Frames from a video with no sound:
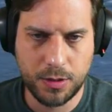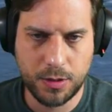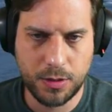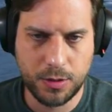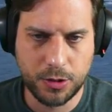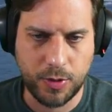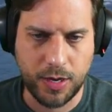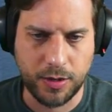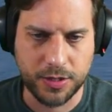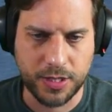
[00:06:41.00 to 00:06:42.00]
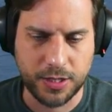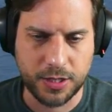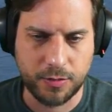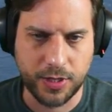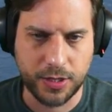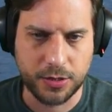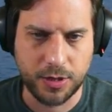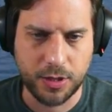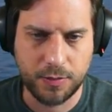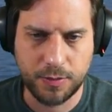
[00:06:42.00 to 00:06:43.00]
Whose radar is that? That's the Riga's
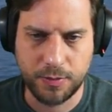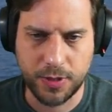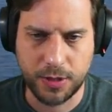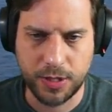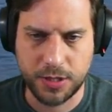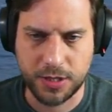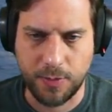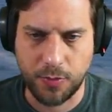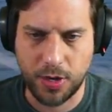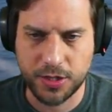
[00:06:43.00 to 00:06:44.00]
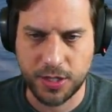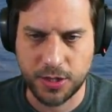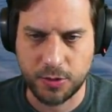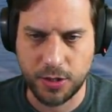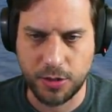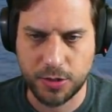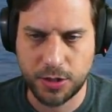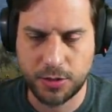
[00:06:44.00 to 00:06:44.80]
radar. But this is a broadside Soyuz.